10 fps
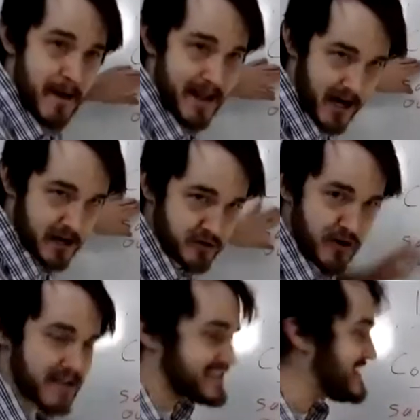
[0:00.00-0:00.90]
by
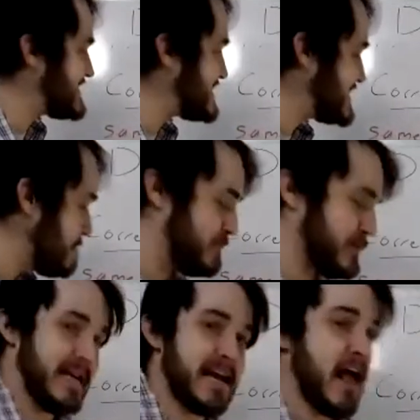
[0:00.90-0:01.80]
contrast, is
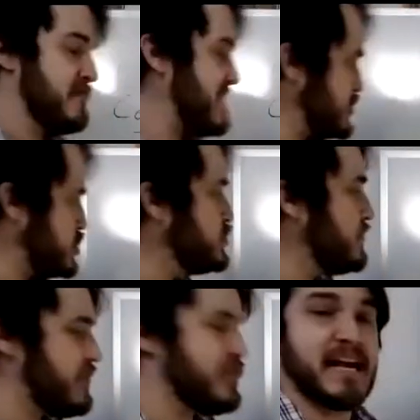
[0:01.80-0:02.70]
simply that two
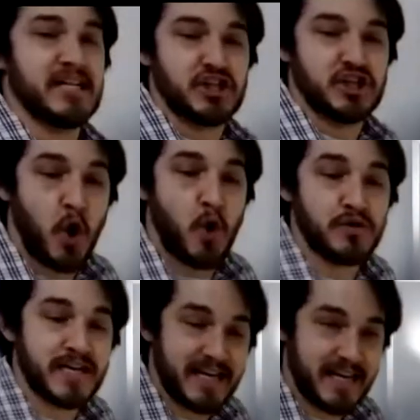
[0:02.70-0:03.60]
things go
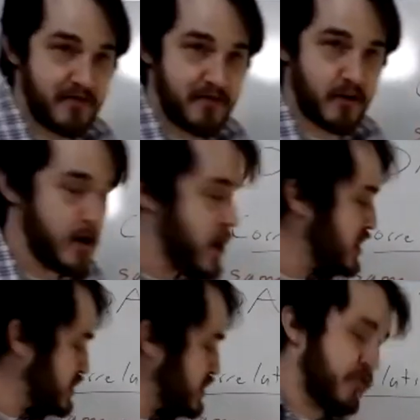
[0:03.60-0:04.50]
together.
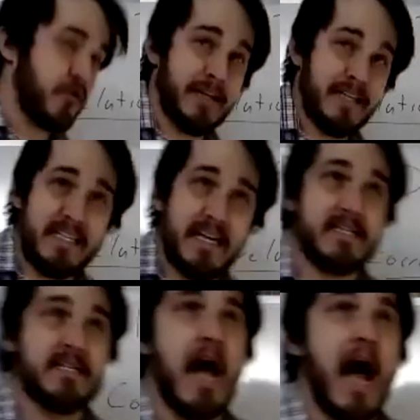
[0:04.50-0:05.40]
So for
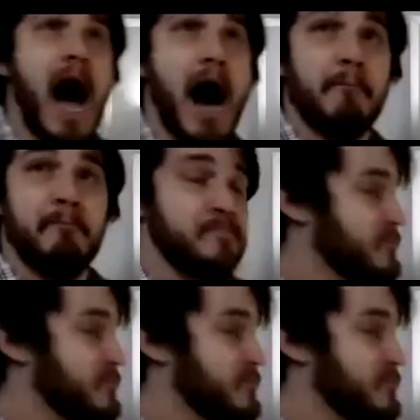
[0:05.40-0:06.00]
instance, to